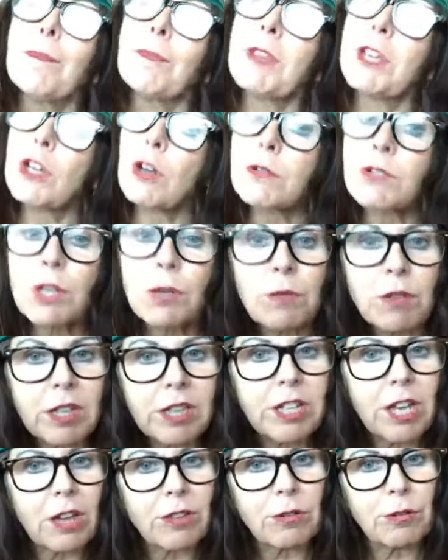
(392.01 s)
He goes over to
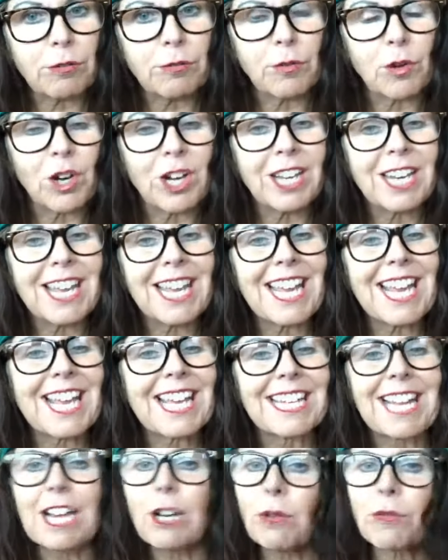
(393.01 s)
the other foot,
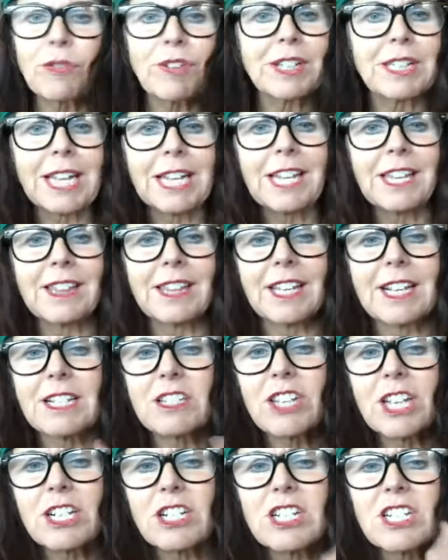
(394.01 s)
and I don't feel anything.
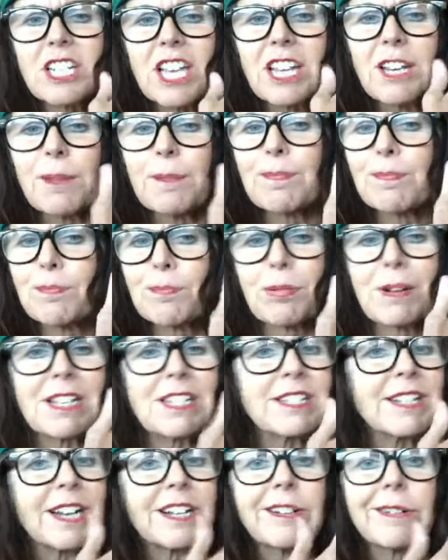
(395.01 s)
It's like just kind of
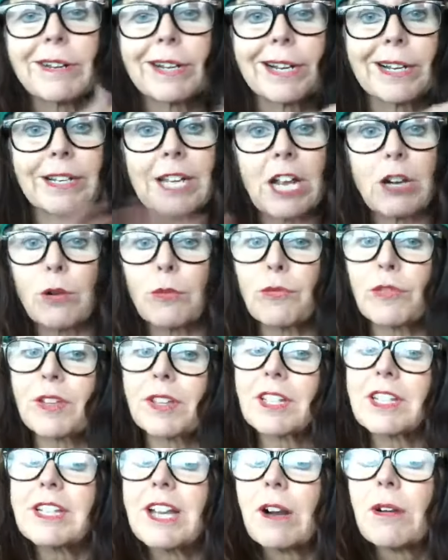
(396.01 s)
pressing on your hand. I don't
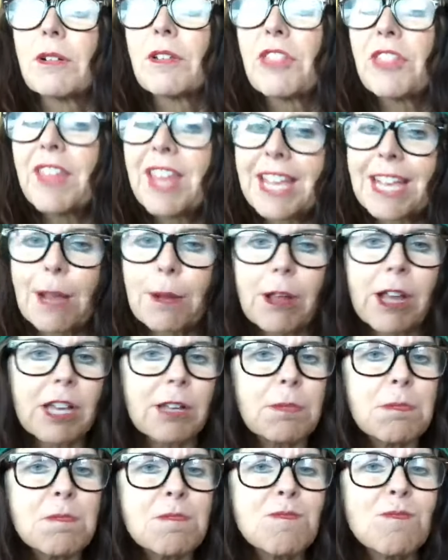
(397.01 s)
feel a darn thing. I'm like,